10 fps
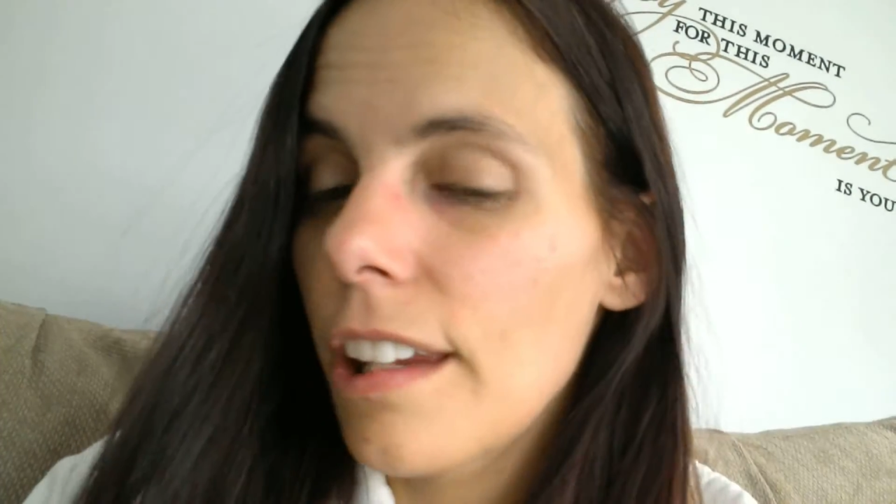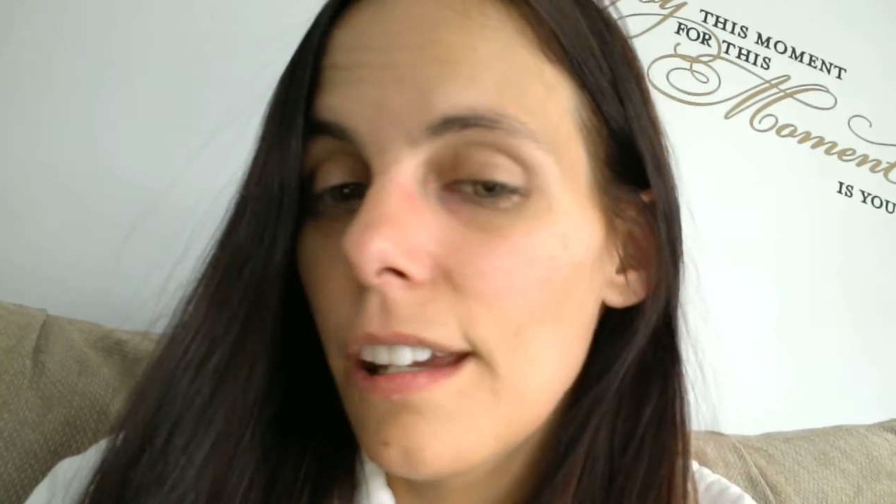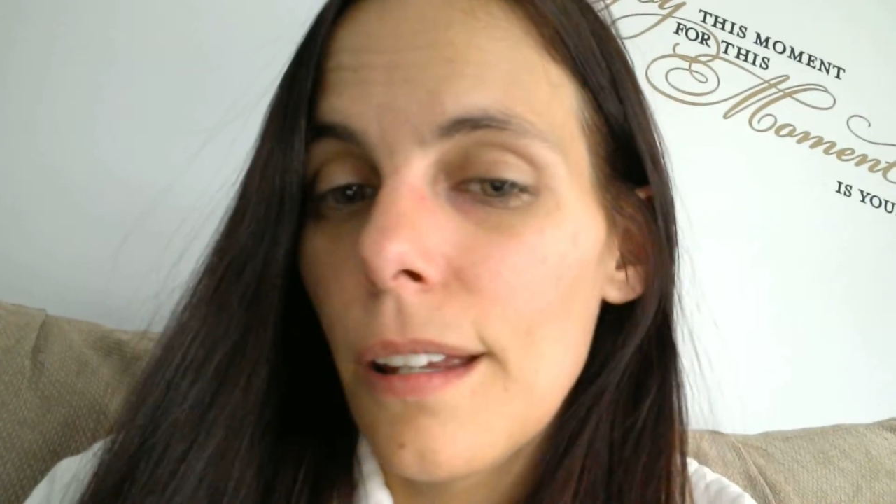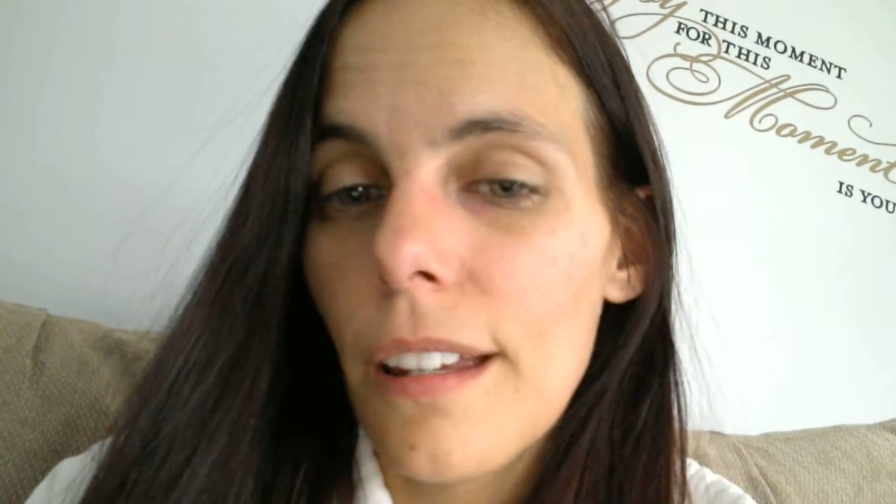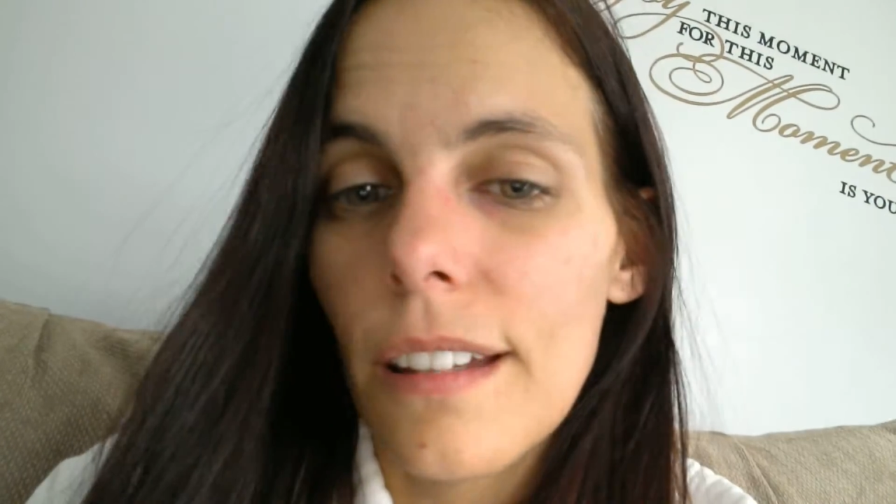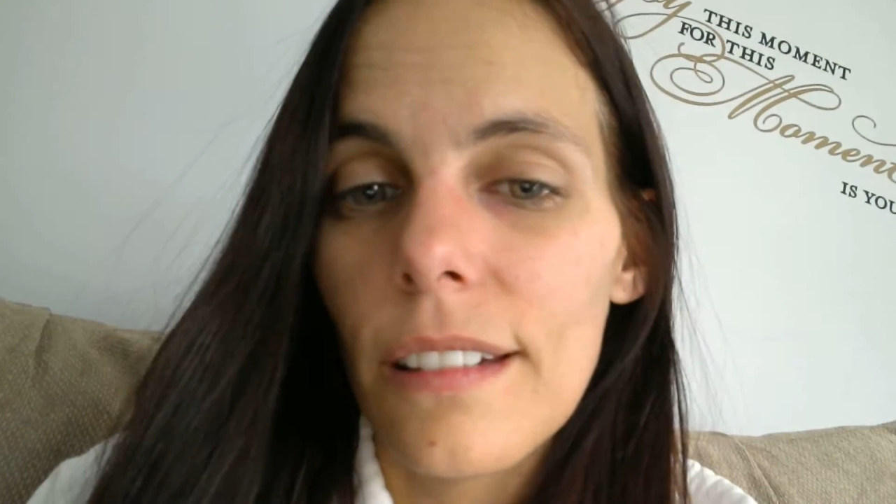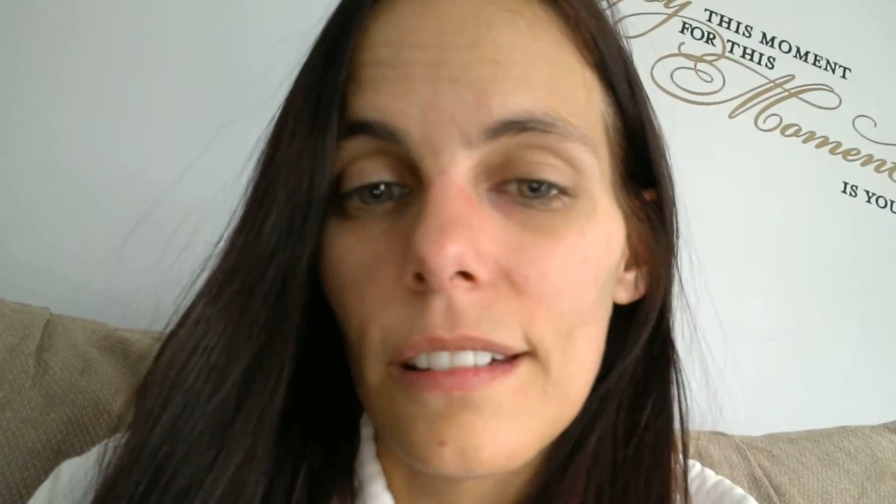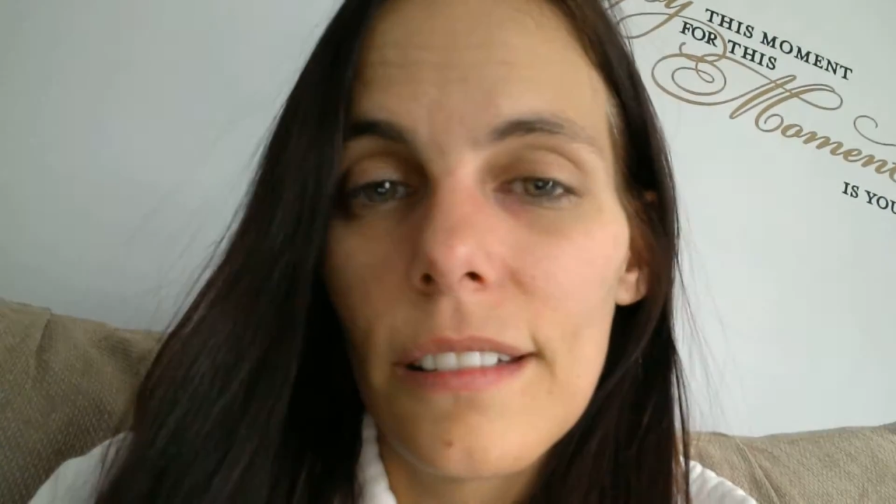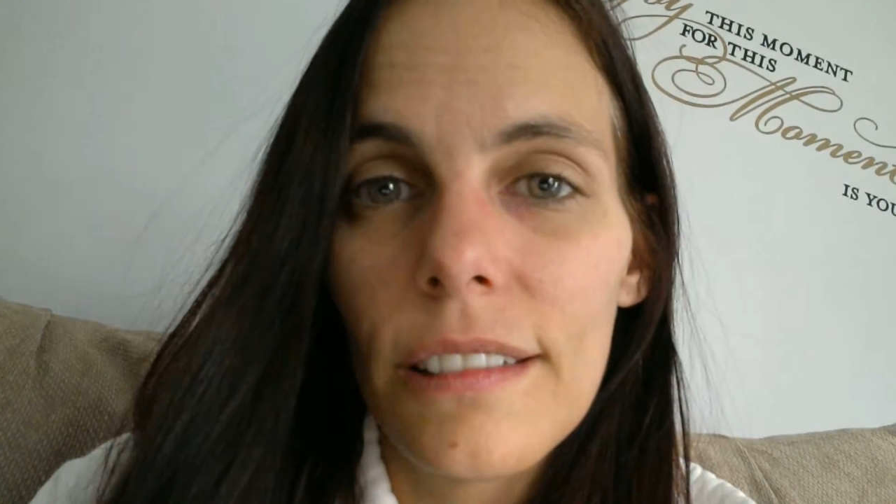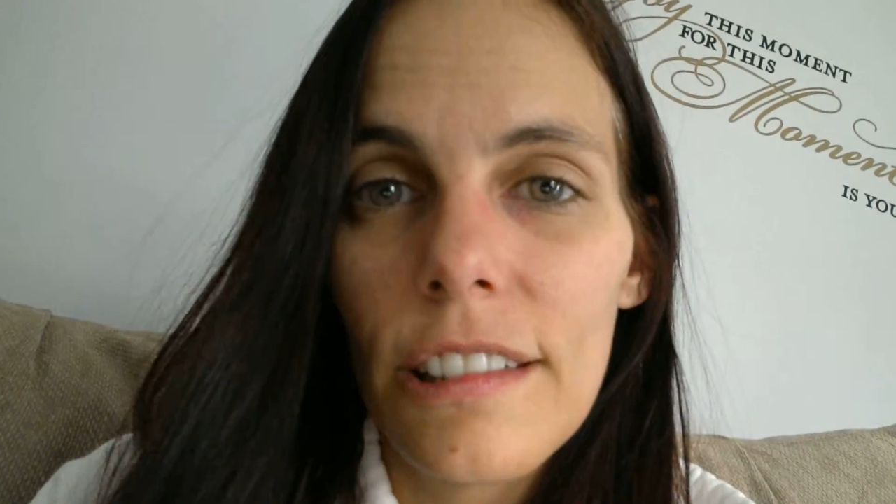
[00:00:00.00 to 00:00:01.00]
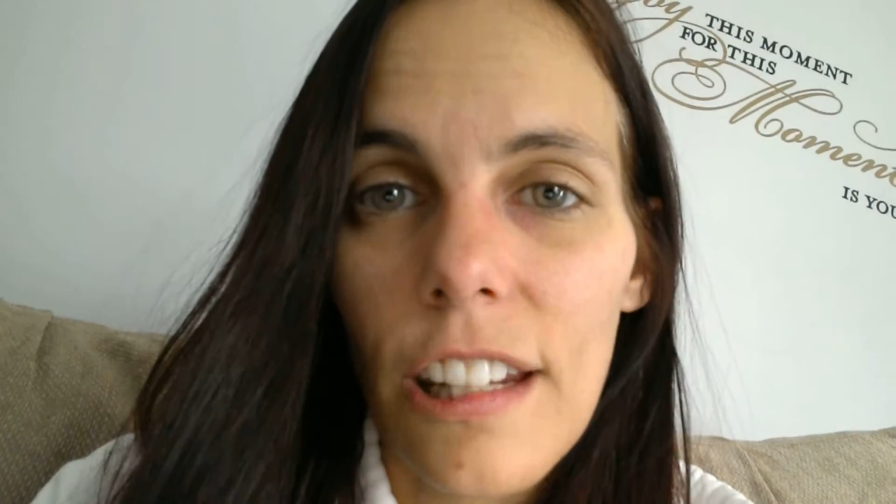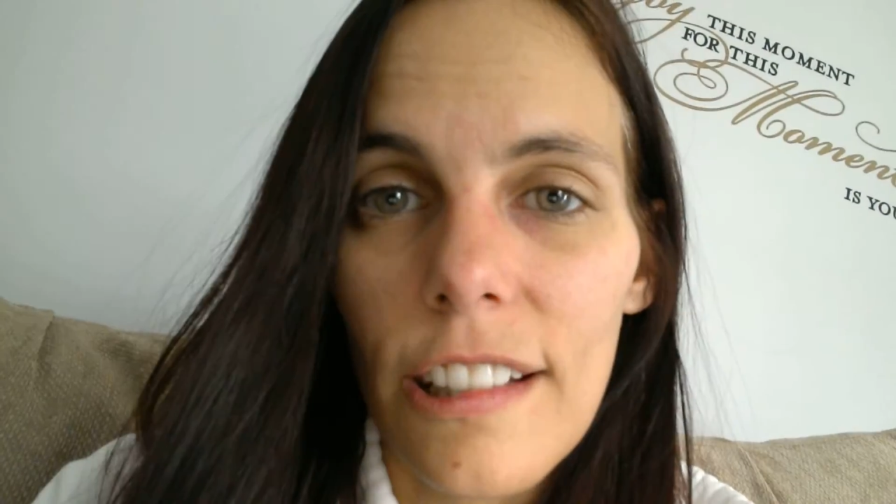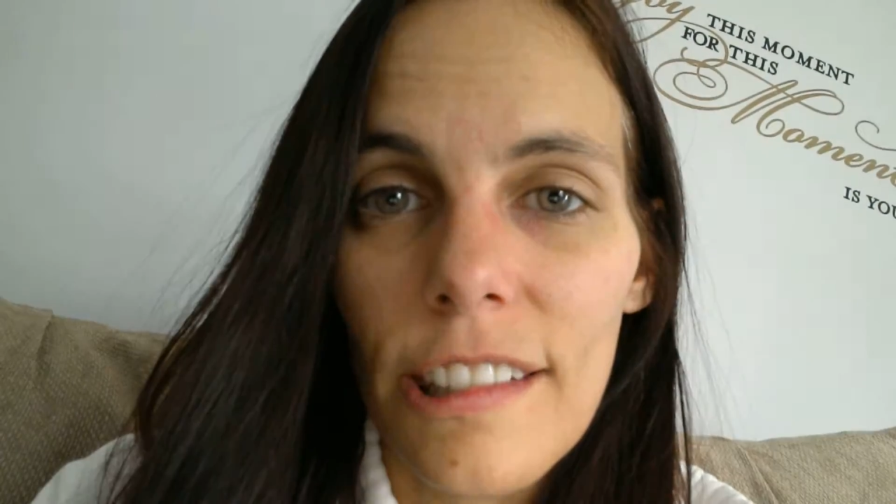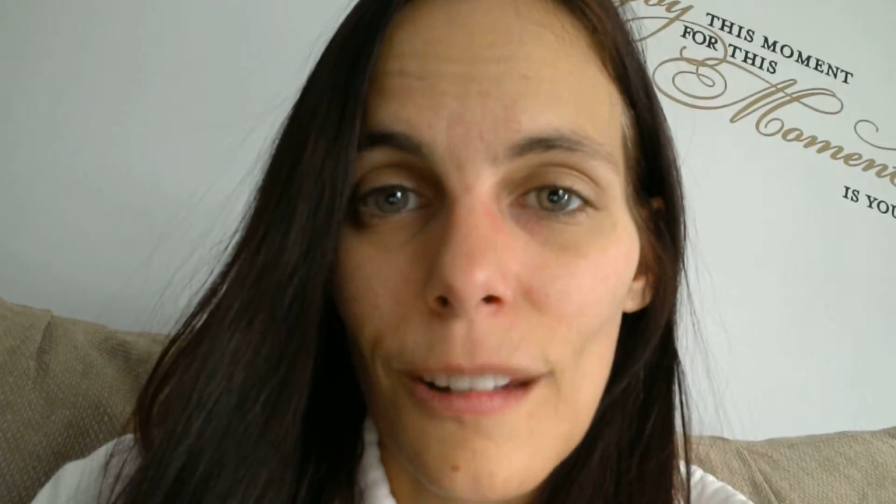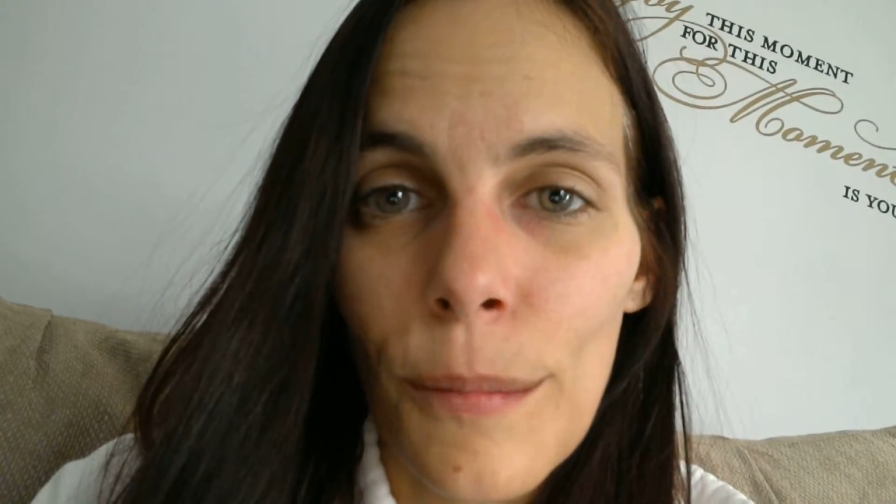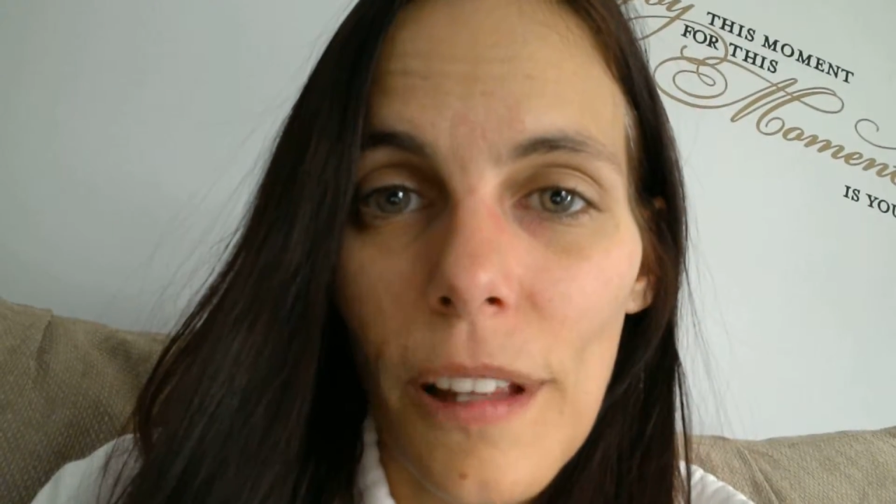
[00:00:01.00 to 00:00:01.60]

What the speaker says: And Dennis said my